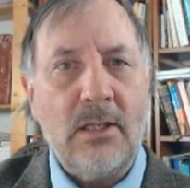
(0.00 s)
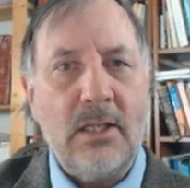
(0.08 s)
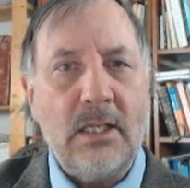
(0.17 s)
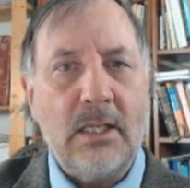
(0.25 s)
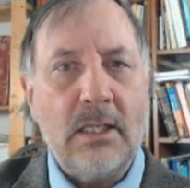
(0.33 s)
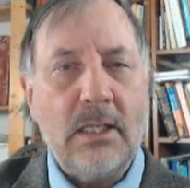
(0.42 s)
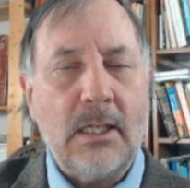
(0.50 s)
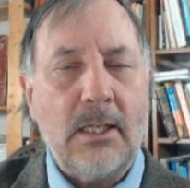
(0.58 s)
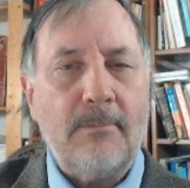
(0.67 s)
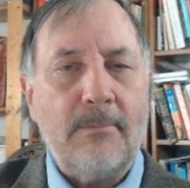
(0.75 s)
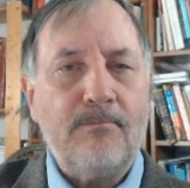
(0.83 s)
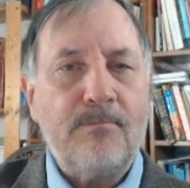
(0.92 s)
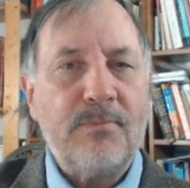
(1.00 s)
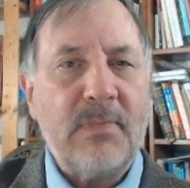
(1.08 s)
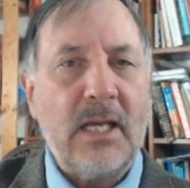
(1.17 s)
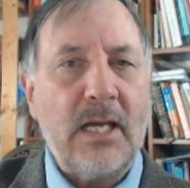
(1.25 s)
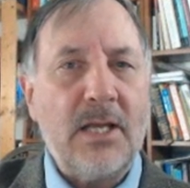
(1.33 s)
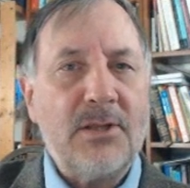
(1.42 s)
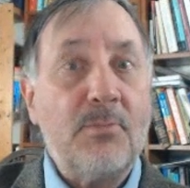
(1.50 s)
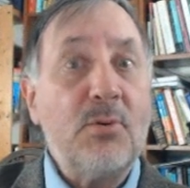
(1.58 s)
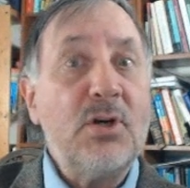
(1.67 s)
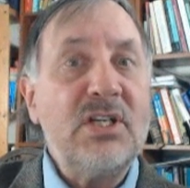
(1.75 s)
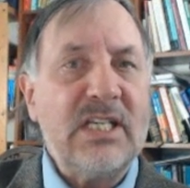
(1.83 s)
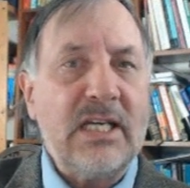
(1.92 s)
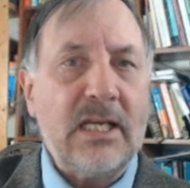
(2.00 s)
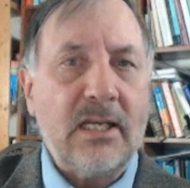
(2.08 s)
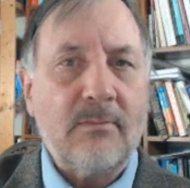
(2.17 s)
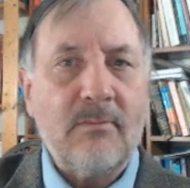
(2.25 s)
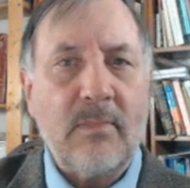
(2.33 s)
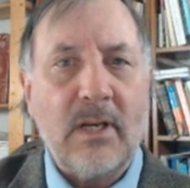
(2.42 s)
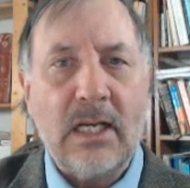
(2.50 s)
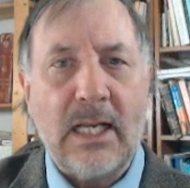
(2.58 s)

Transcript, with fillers: the, um, uh, the preceding